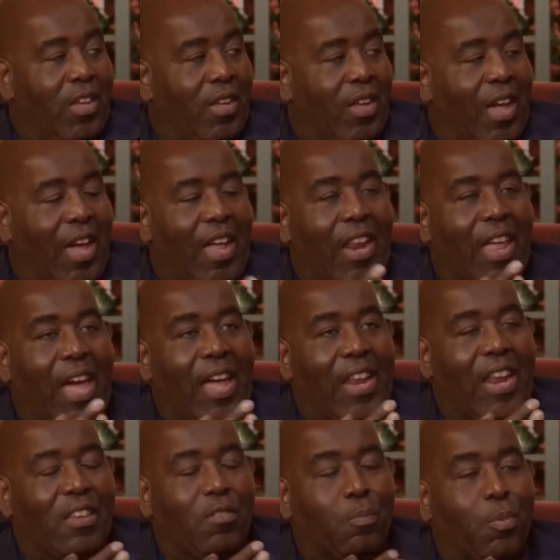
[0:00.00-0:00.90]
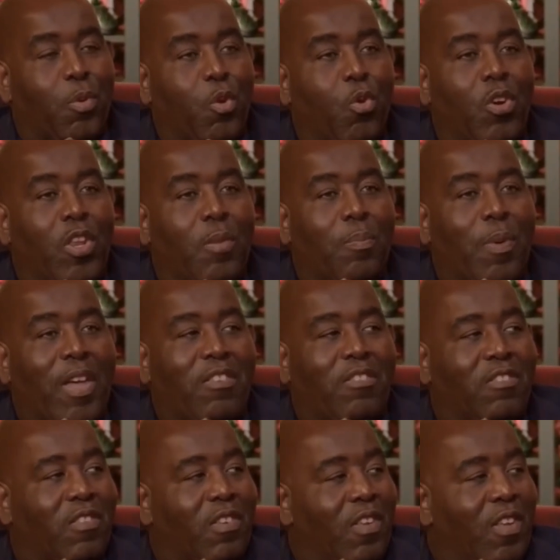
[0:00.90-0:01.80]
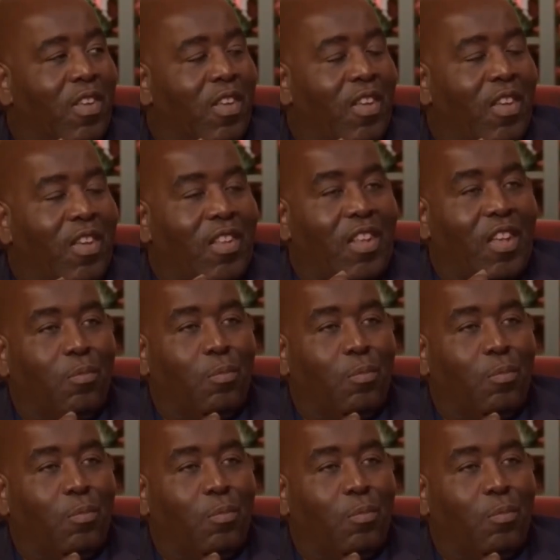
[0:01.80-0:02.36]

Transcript: Oh, and, yeah. And that's purely and that's based, purely no ba- that's